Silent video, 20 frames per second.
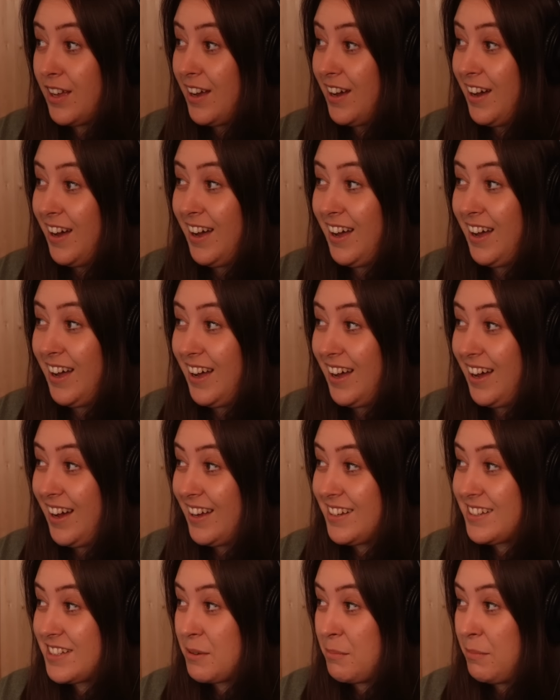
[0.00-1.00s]

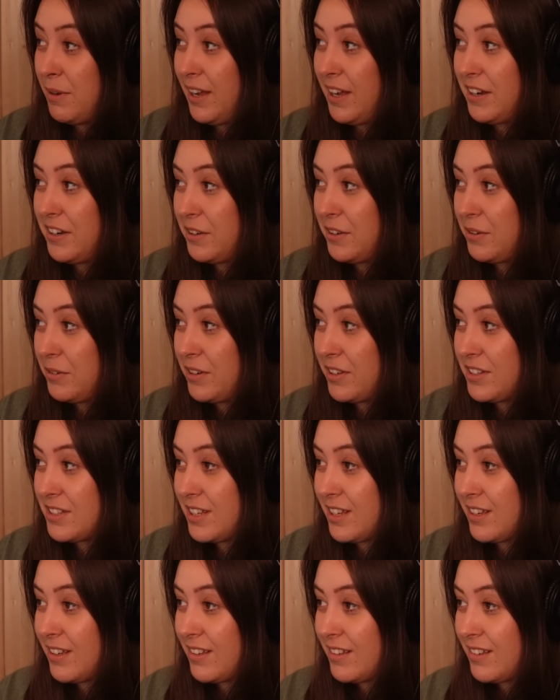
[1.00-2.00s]
Ah, it's Amanda who does
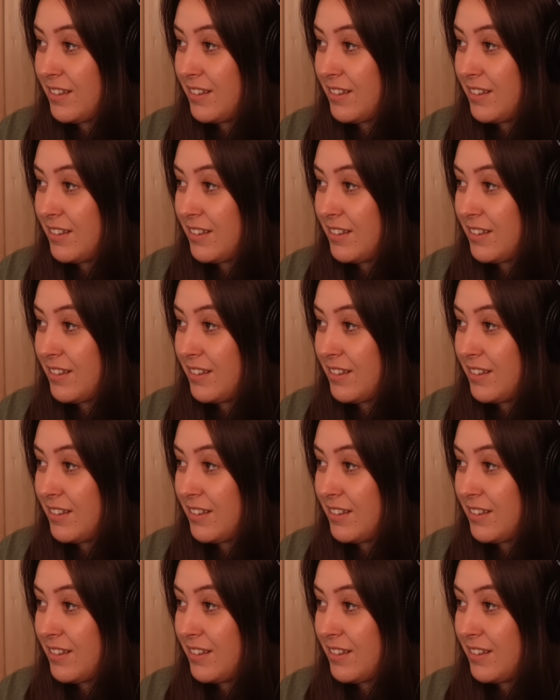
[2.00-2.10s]
it.